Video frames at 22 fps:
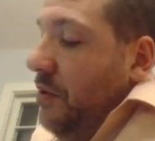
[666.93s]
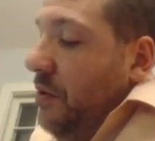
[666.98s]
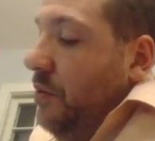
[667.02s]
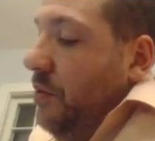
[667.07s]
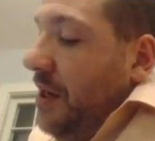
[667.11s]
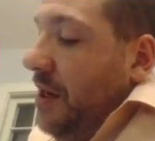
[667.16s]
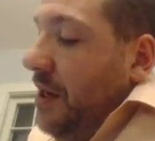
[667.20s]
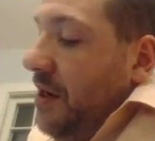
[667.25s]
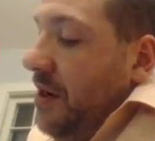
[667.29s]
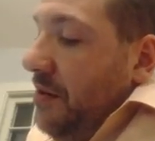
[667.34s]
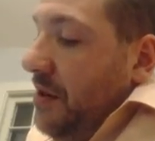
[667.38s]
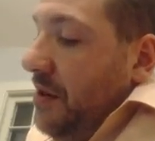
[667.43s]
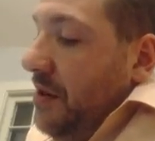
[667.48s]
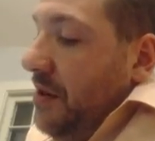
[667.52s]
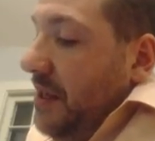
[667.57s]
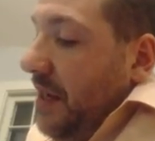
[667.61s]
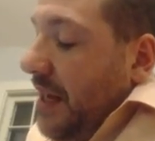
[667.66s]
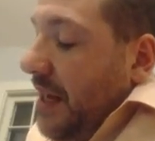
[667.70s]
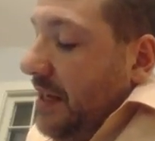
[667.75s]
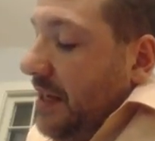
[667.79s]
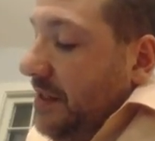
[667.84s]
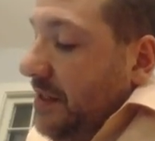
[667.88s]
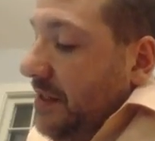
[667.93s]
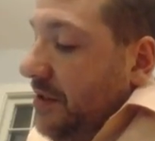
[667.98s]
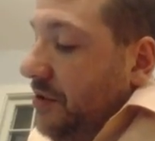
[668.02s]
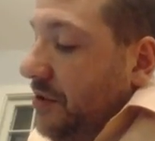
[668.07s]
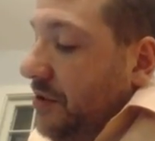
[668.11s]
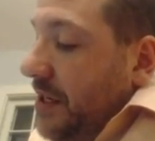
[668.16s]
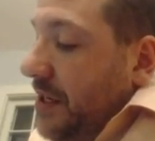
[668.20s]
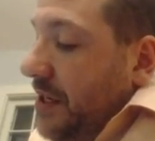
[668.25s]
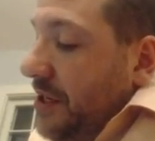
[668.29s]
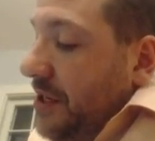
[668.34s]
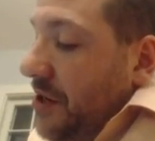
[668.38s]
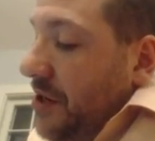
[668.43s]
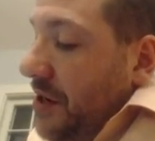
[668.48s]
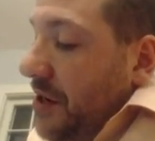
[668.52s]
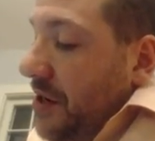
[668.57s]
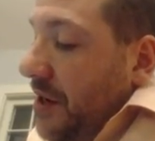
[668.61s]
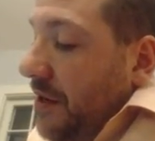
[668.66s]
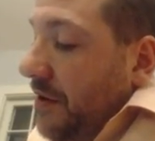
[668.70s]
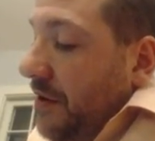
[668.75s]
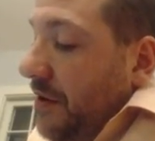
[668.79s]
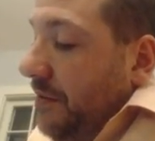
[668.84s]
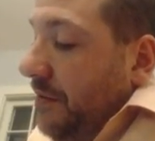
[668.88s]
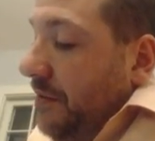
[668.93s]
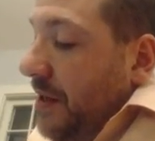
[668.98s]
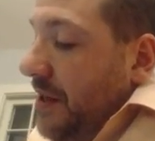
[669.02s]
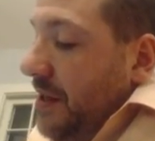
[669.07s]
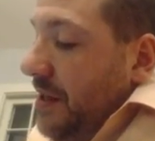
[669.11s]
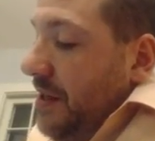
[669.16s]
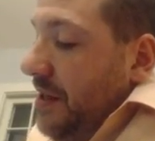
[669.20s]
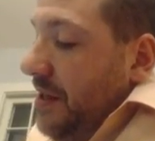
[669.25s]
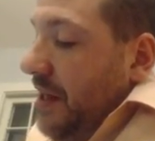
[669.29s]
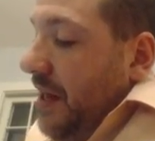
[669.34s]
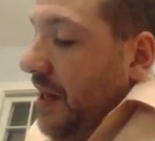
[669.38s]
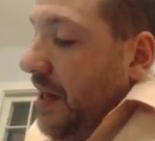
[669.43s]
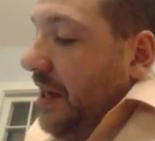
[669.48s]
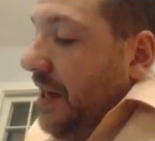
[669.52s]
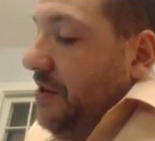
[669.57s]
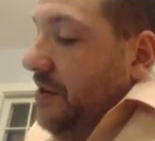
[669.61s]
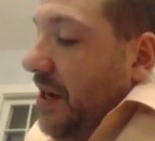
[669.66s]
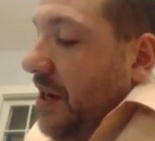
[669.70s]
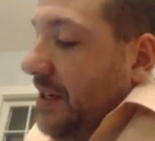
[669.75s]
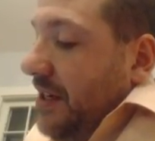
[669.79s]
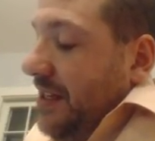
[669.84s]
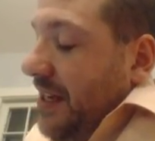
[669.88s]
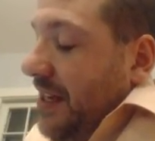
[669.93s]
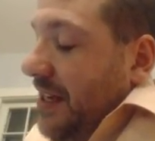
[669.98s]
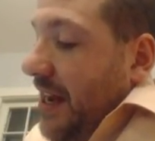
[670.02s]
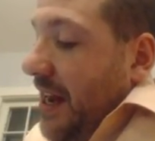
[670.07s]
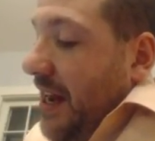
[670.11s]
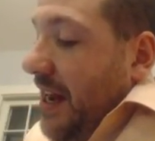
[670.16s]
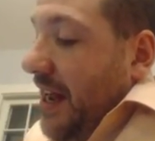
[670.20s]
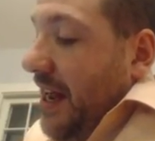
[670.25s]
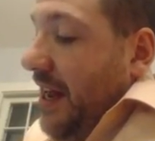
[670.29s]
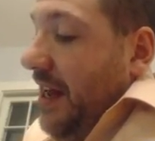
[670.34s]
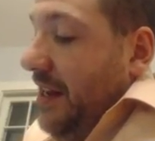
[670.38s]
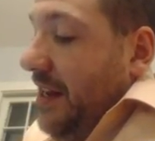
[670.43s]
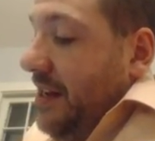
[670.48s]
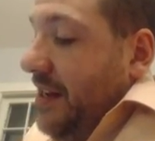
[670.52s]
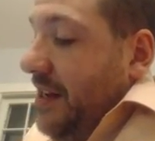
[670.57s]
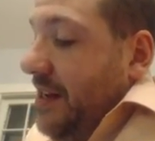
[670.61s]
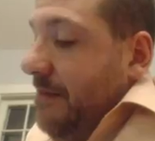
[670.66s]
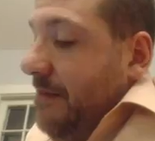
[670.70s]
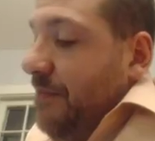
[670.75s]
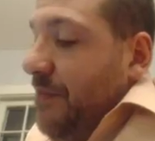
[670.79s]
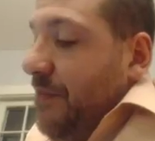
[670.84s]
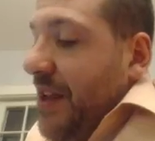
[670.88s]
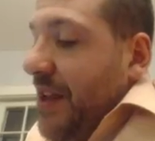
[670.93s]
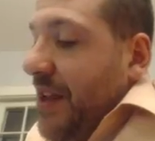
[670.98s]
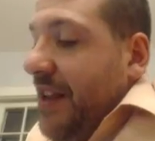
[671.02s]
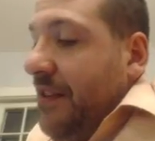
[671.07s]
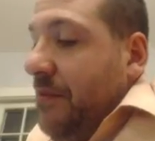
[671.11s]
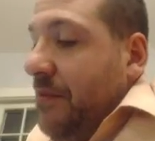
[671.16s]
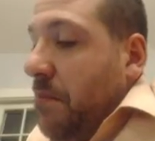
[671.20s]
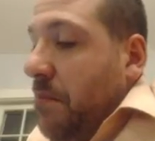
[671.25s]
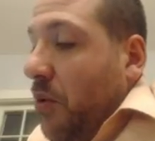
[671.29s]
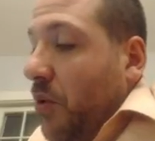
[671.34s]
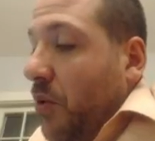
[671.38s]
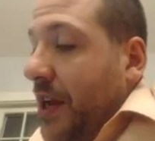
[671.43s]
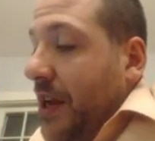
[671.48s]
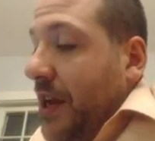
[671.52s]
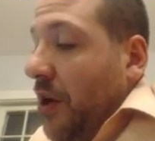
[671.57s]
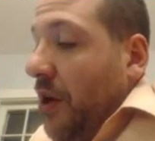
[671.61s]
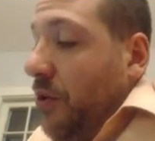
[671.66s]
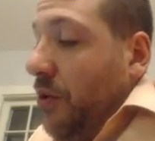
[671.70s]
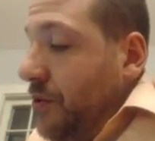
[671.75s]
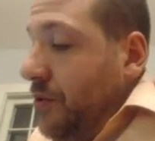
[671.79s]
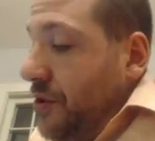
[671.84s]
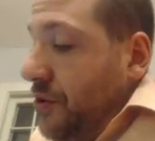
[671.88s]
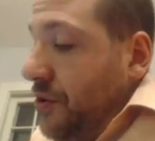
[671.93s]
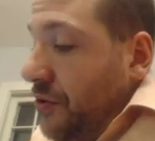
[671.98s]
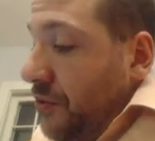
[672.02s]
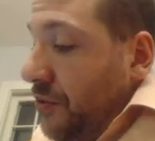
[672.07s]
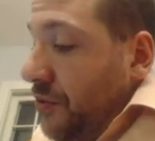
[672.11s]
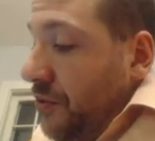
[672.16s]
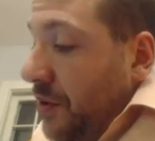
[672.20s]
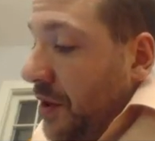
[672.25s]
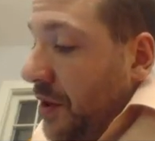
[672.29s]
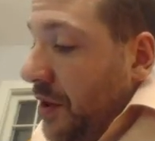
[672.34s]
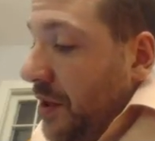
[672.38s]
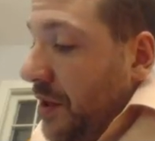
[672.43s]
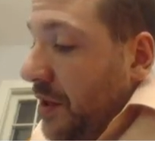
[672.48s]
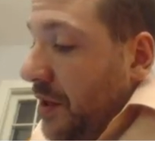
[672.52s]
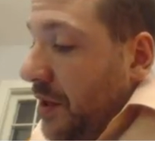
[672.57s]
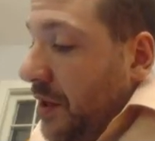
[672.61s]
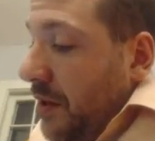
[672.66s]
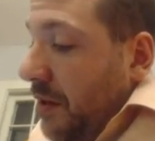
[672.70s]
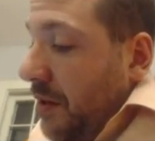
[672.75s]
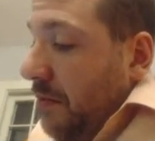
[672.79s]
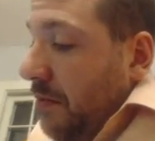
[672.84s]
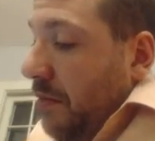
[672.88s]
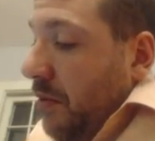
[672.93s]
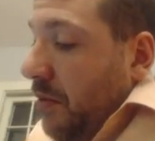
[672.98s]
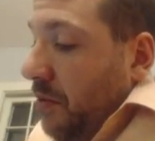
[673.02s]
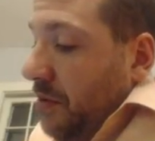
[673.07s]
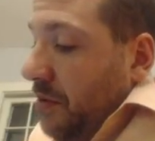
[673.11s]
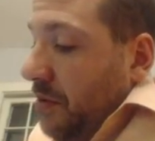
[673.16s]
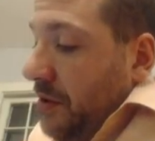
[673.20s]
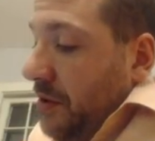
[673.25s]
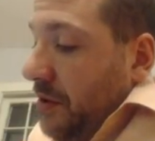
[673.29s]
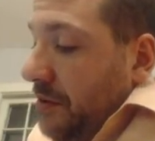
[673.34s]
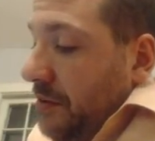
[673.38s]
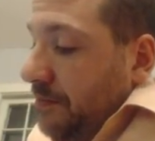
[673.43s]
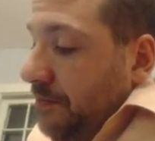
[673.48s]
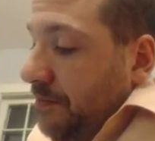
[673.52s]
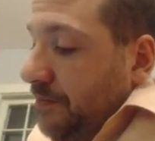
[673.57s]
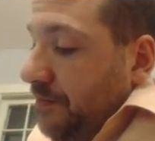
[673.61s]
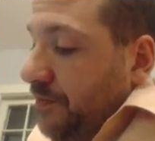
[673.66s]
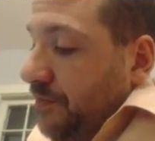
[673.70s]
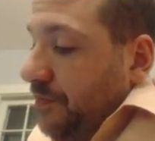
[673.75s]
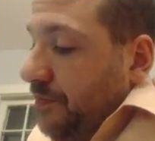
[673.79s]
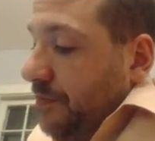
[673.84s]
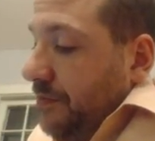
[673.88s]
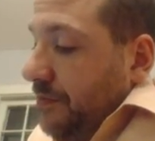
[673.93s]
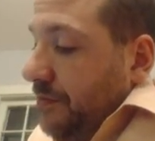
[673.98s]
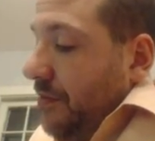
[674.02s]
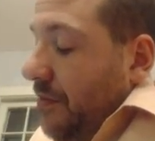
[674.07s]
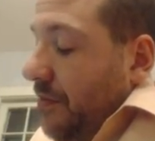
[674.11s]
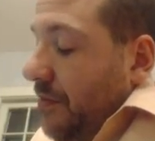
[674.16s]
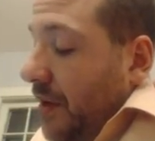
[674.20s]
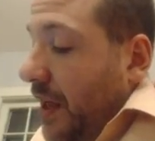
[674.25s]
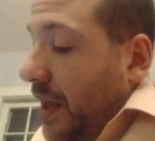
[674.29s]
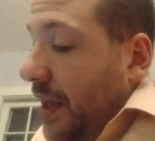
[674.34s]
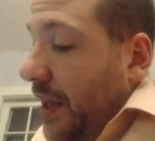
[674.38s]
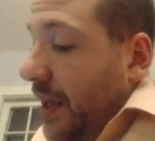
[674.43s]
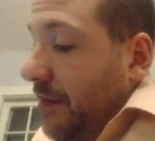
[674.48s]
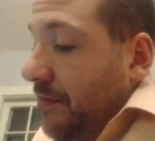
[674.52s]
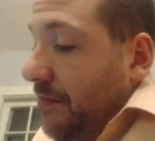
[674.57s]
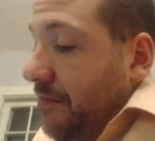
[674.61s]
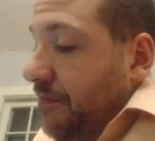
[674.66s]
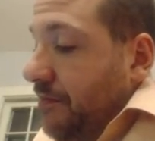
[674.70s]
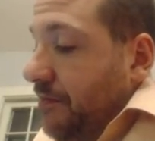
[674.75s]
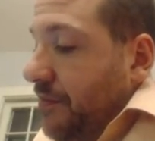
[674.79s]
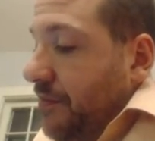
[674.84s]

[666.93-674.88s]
We know that the concentration of the hydroxide ion is 0.02 molar. Okay?